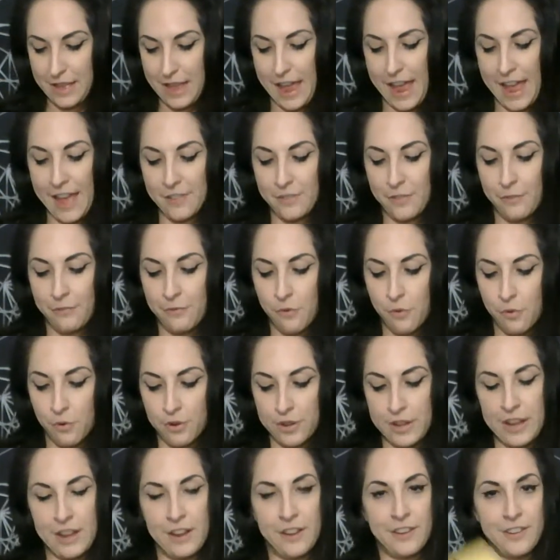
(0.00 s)
And the Fool
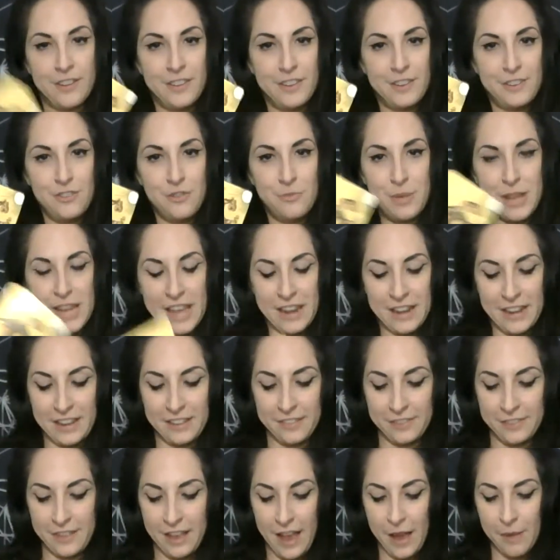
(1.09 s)
here. New
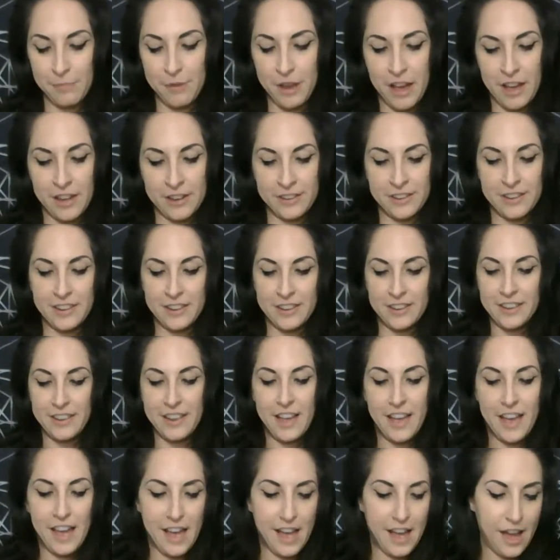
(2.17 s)
beginnings. I'm done.
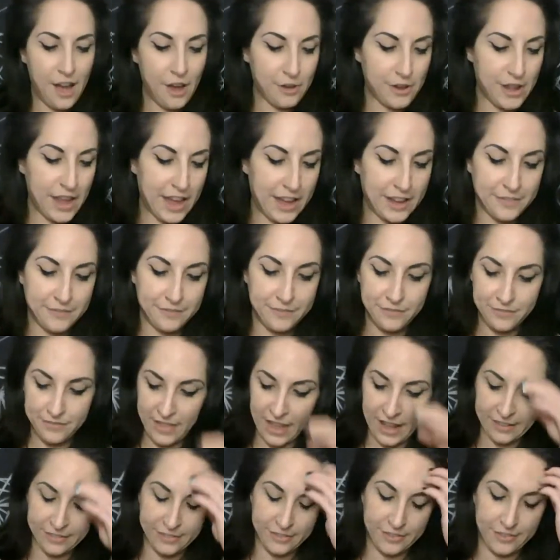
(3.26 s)
Okay.
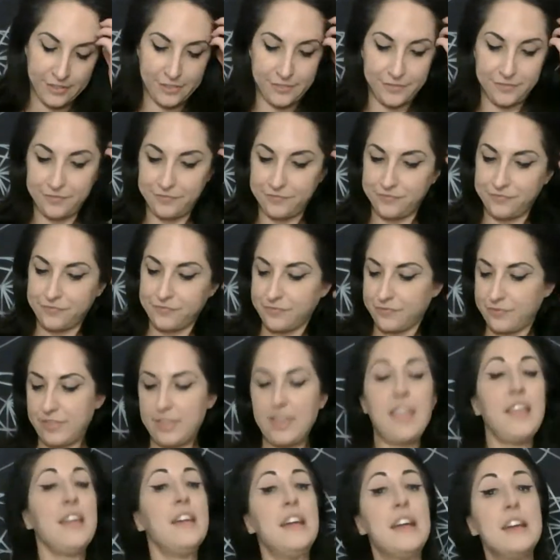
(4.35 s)
That's,
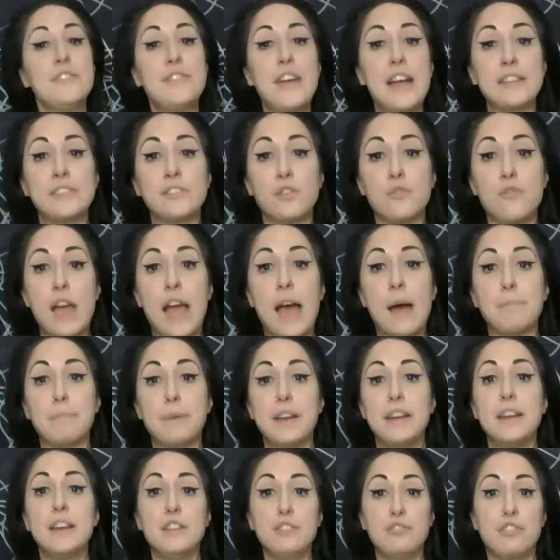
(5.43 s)
that's a wrap.
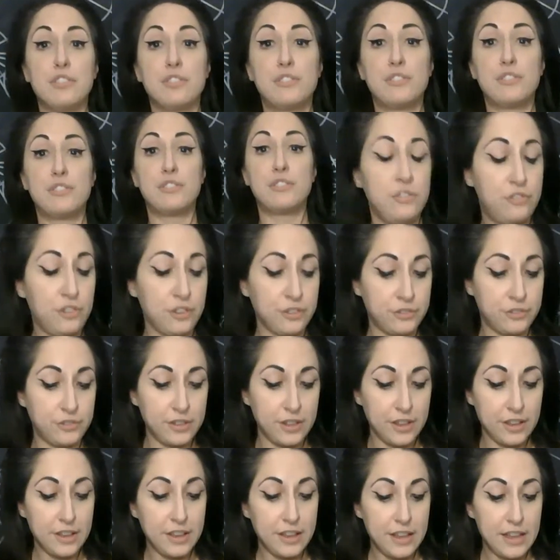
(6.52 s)
Just, just
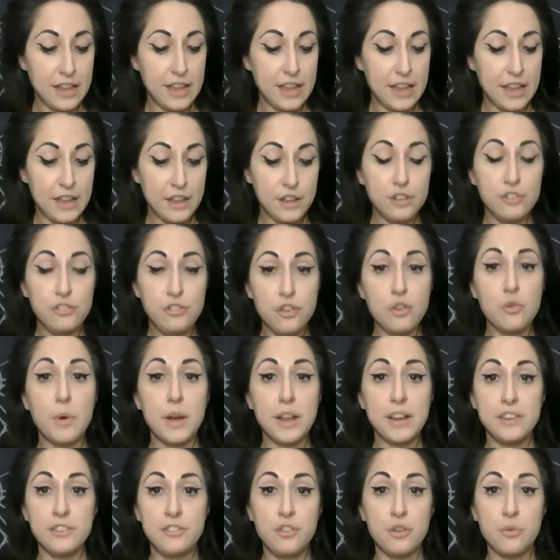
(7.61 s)
do
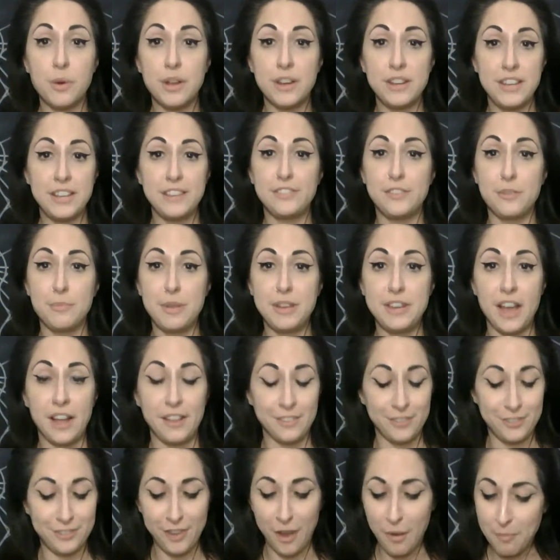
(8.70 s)
what, do what needs to be done.
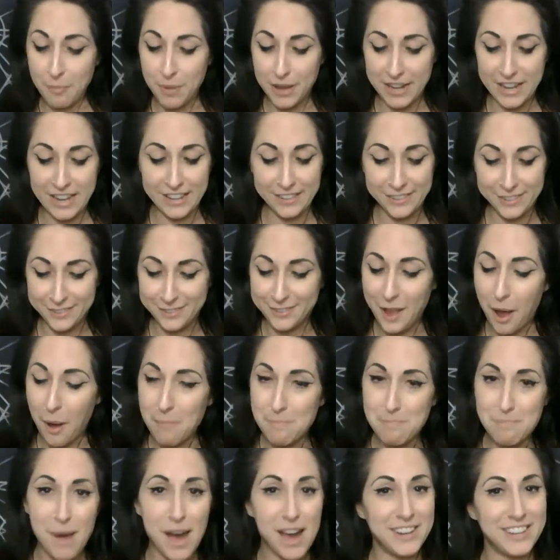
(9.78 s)
Somebody,
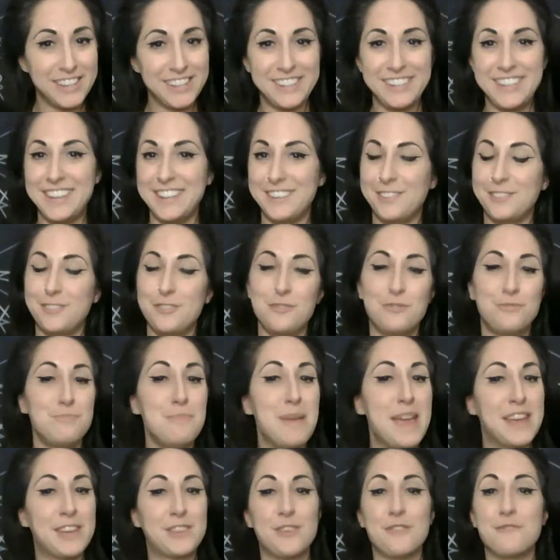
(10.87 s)
somebody needs to
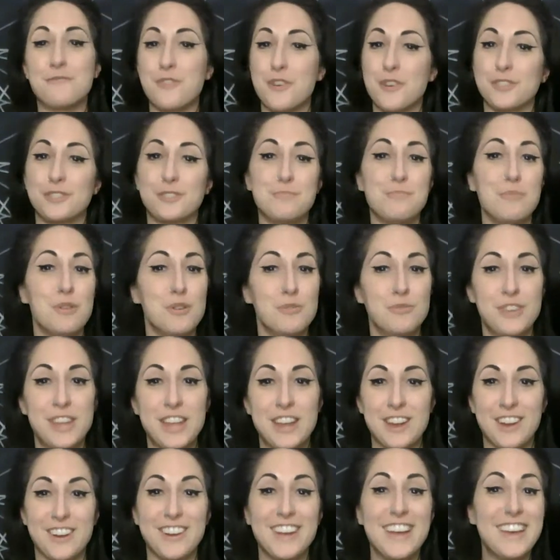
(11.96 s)
make the first move
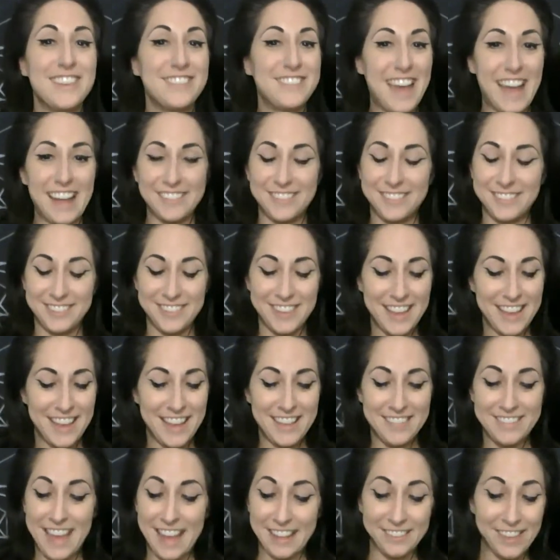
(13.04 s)
here. That's,
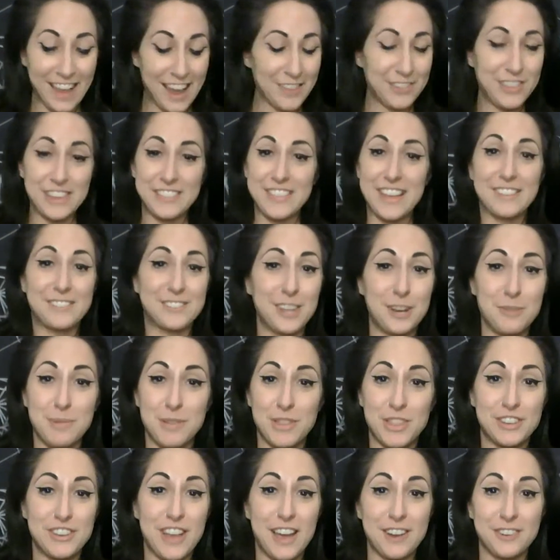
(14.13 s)
That's, I think that's going to be
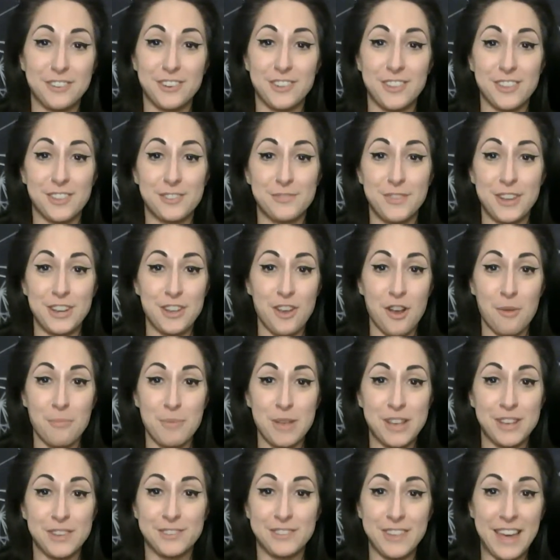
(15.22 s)
the title of this video,
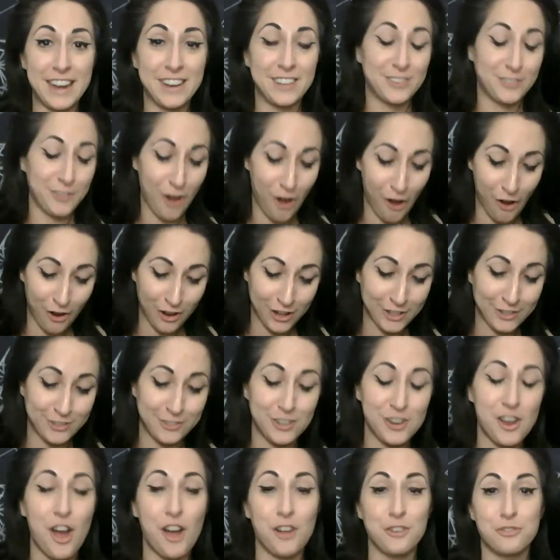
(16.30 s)
because that is the honest
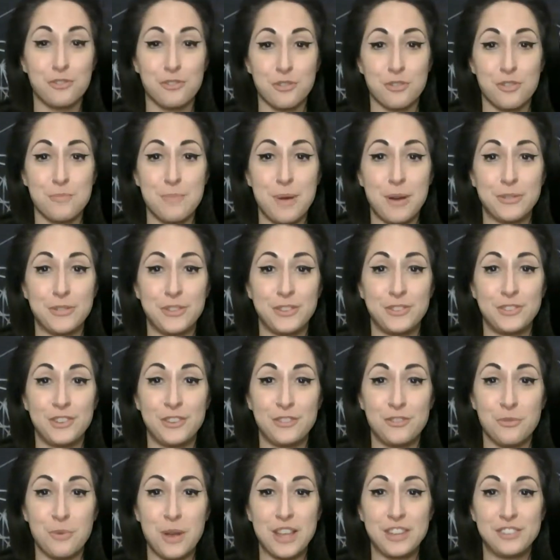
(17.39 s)
to God truth about this
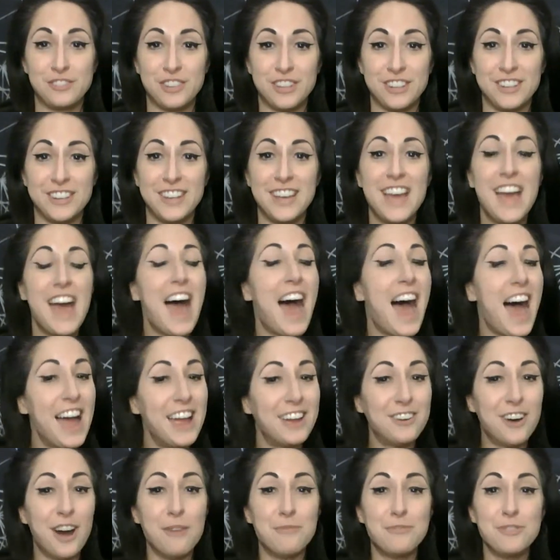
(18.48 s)
situation. I
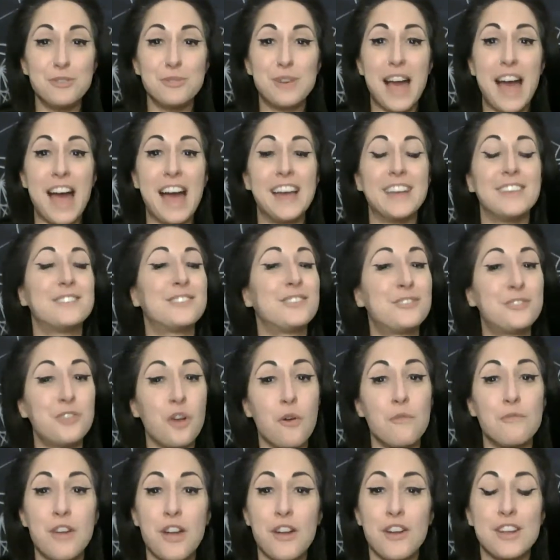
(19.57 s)
love you guys so
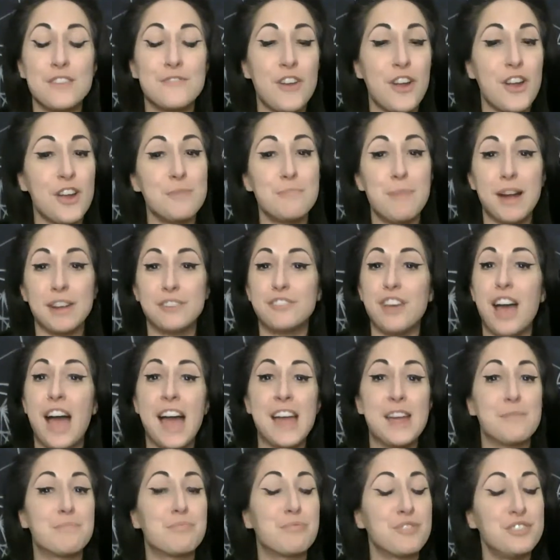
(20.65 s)
very, very much. I
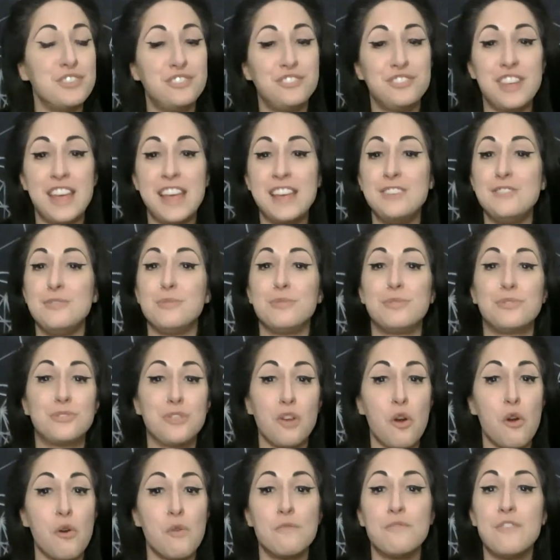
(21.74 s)
appreciate you
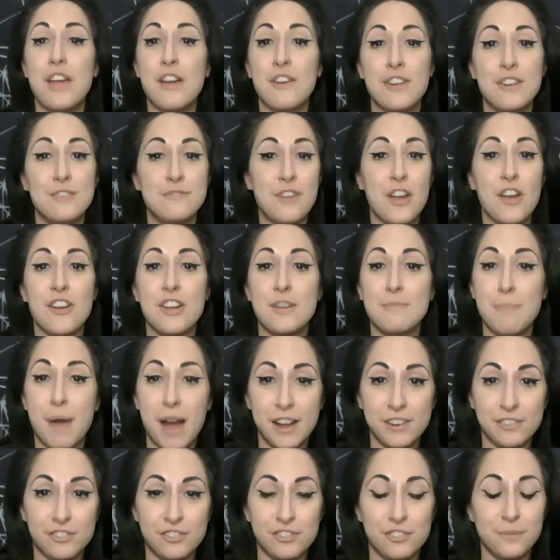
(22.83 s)
so very, very
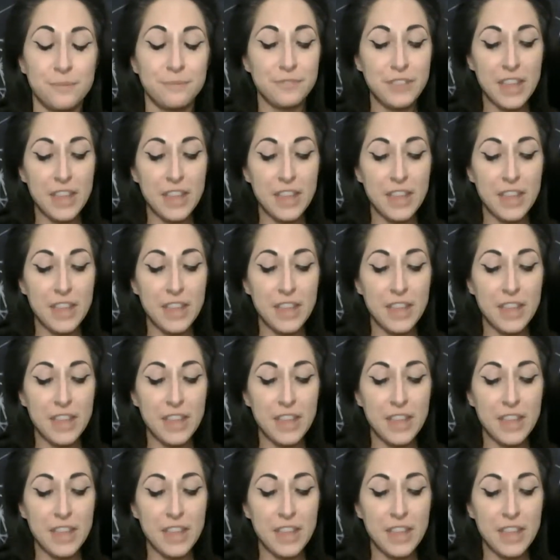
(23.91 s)
much.